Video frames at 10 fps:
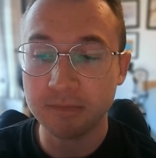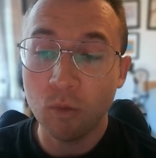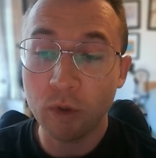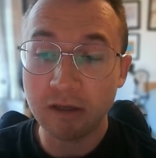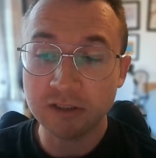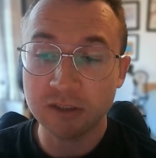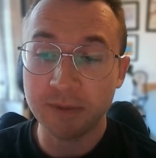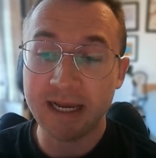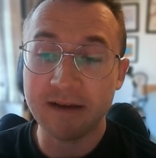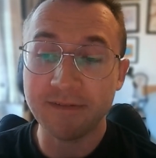What else do we
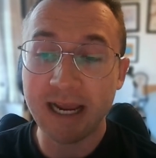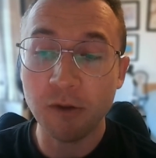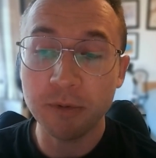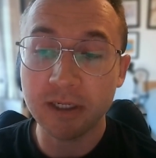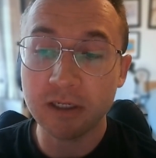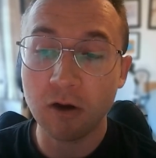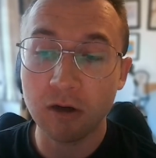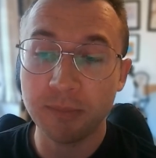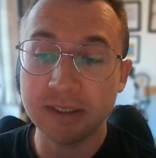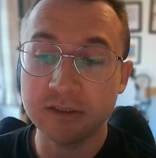have? Albon and
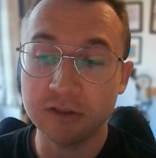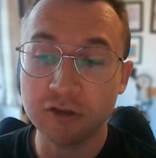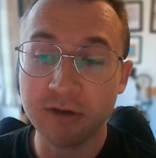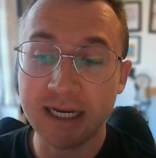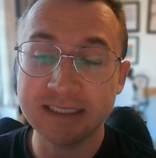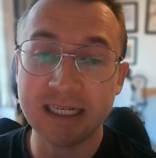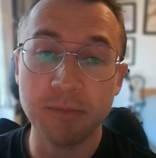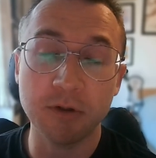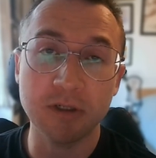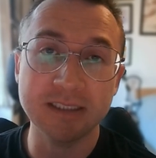Colapinto's crash.
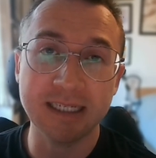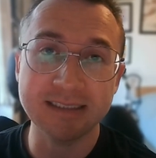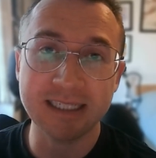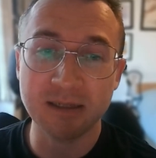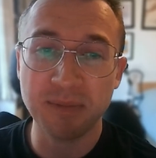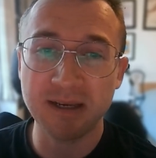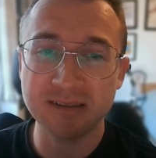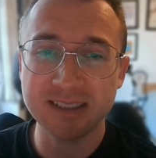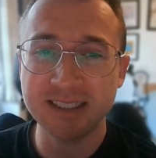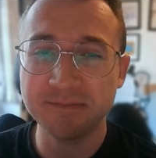Albon got a 10-second
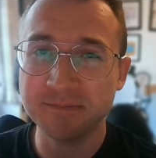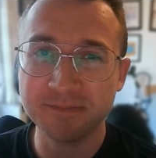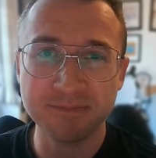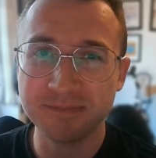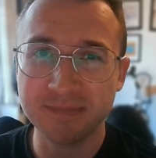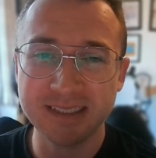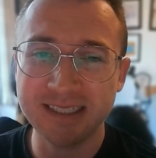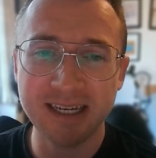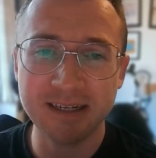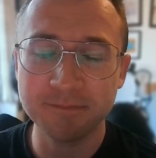penalty.
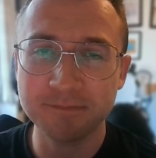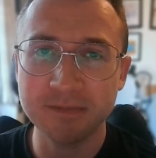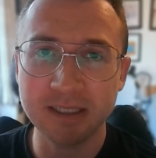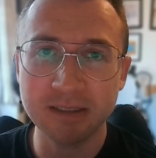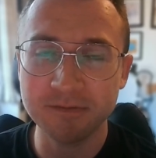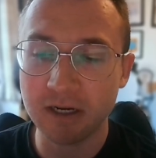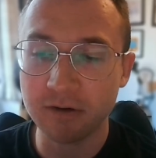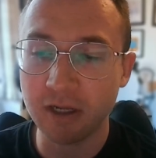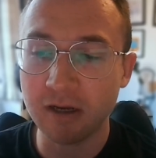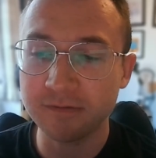Yeah, I think fair
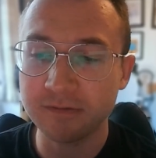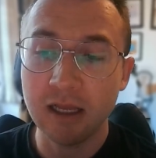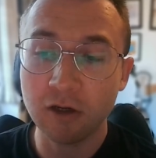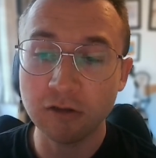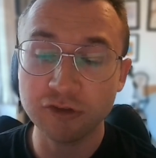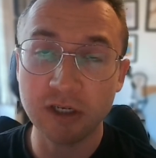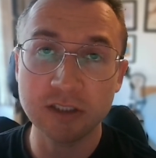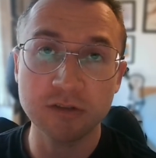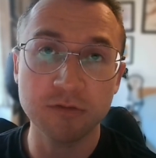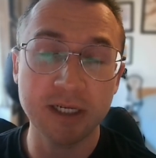enough.
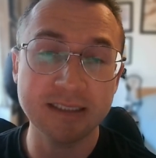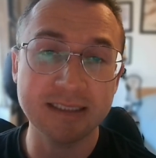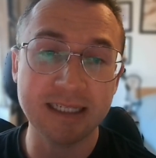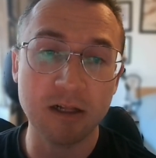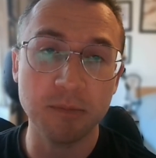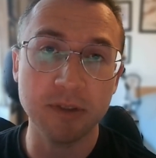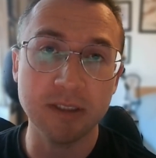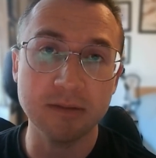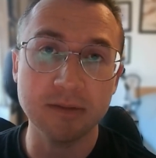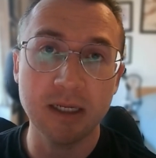Contrast of races, Albon
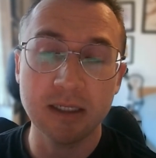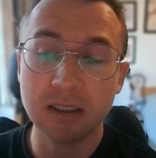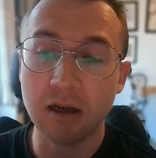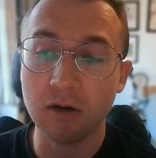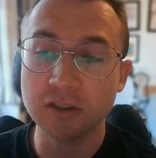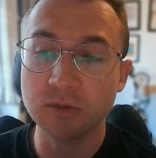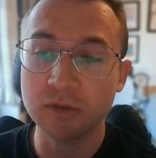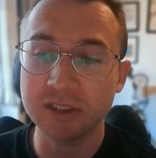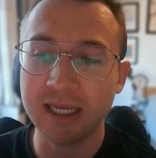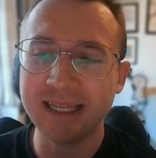and Carlos,
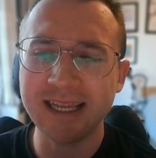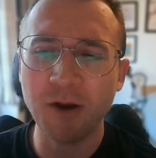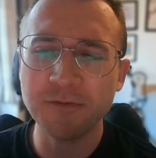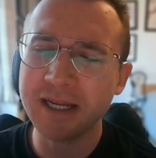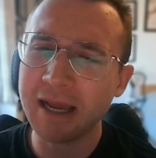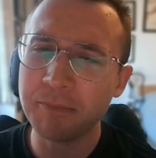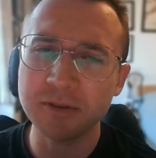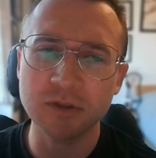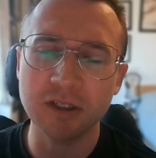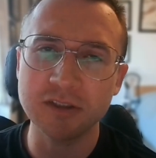wasn't it? It often happens
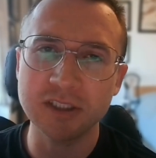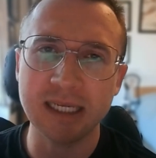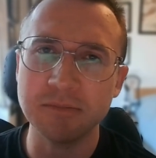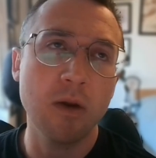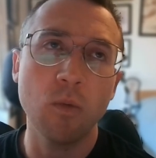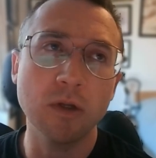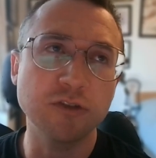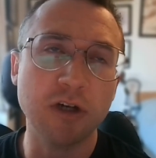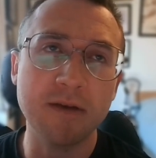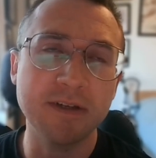with those teams. One
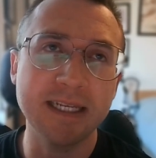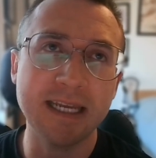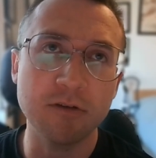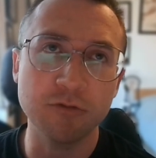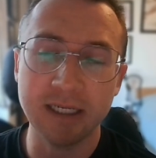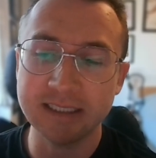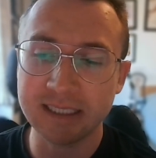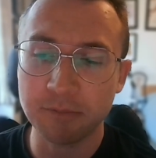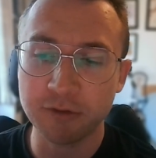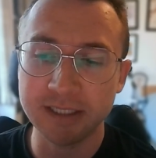driver can get really
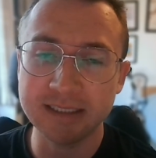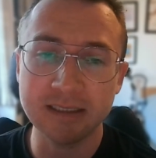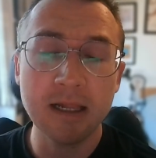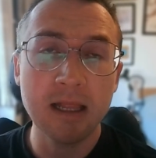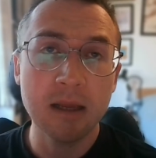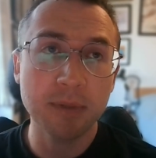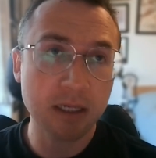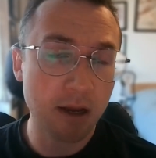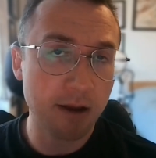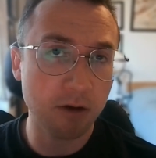separated. But
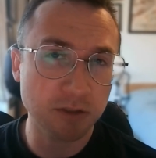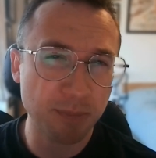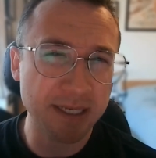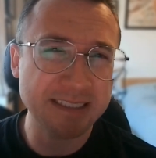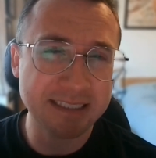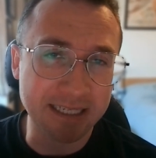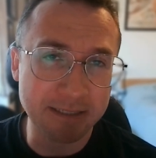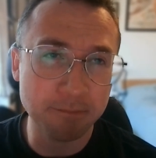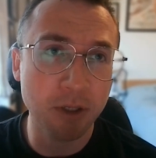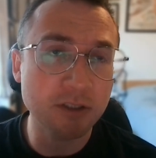Carlos basically
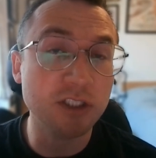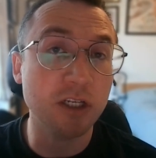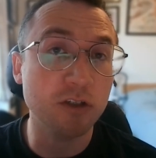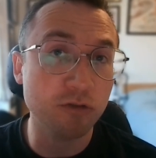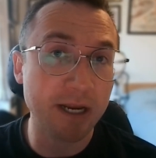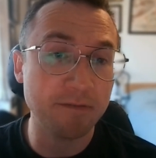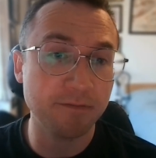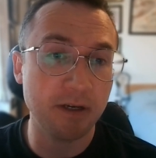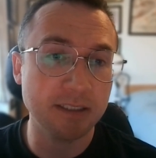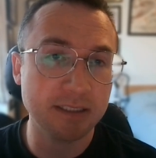puts in a great
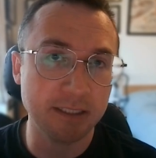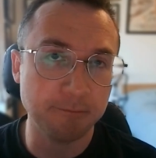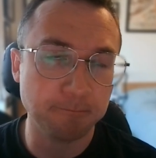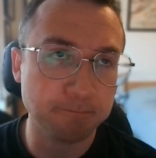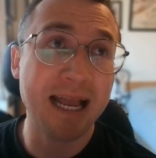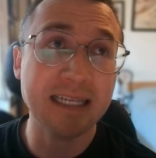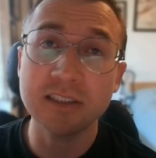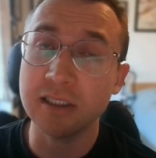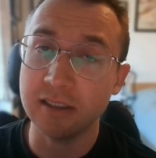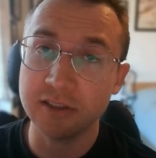first stint, as
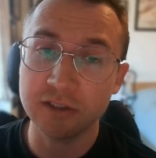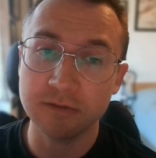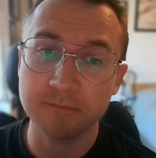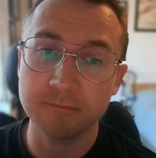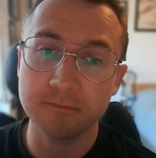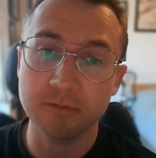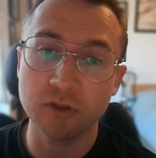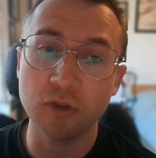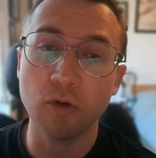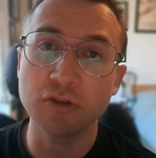does
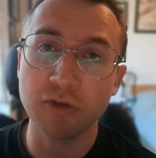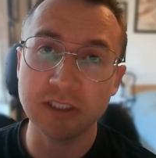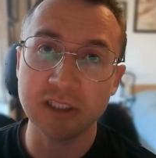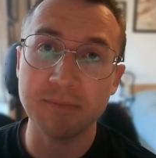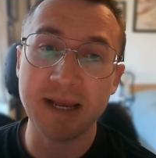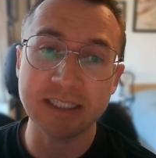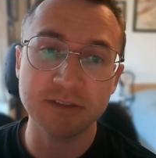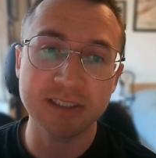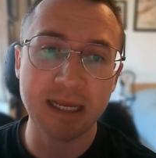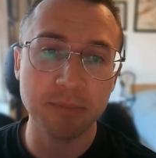George Russell and Max
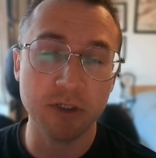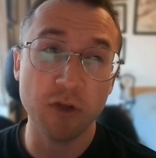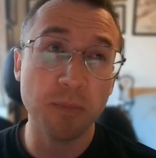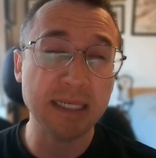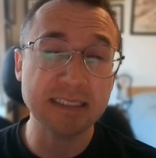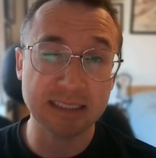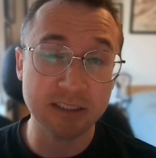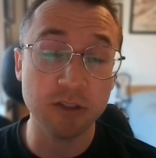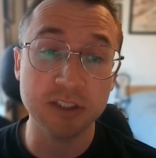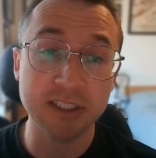Verstappen, who basically
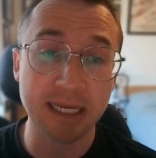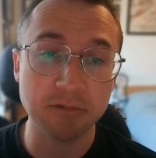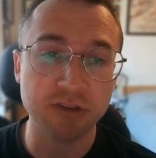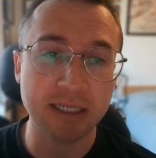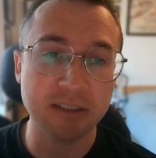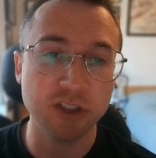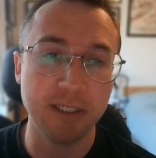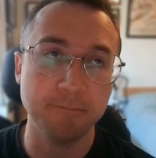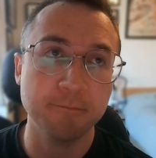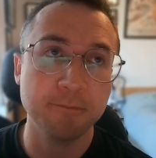do the same
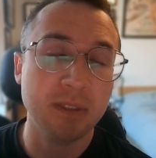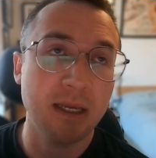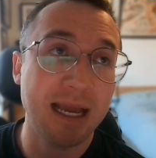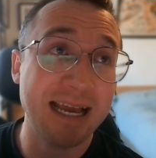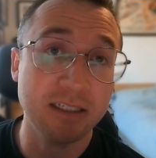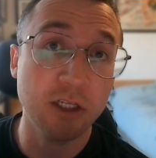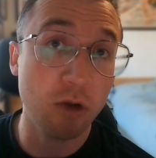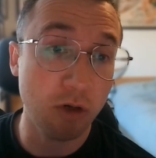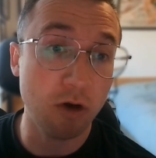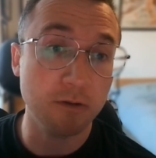strategy and go
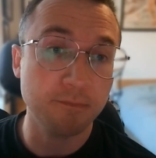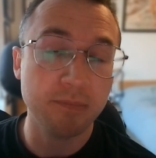long.